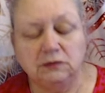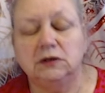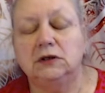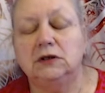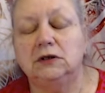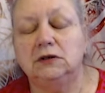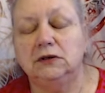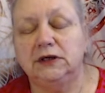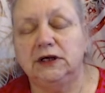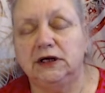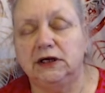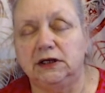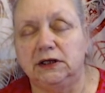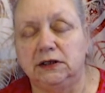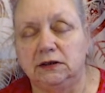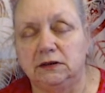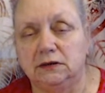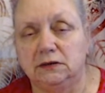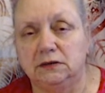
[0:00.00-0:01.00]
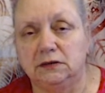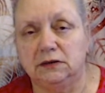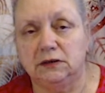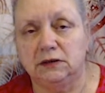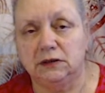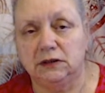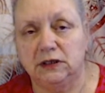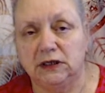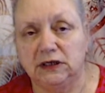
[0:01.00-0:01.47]
okay,
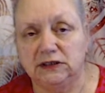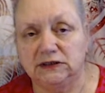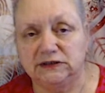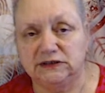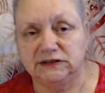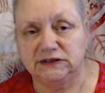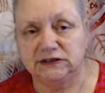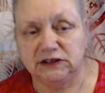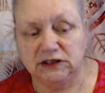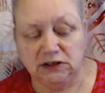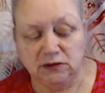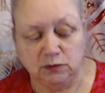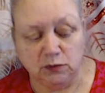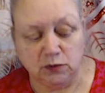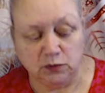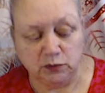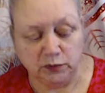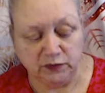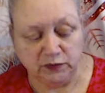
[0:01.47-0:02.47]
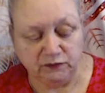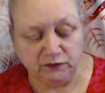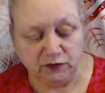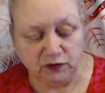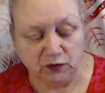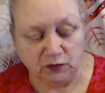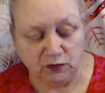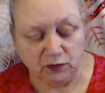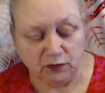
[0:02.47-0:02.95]
let's see what we've got.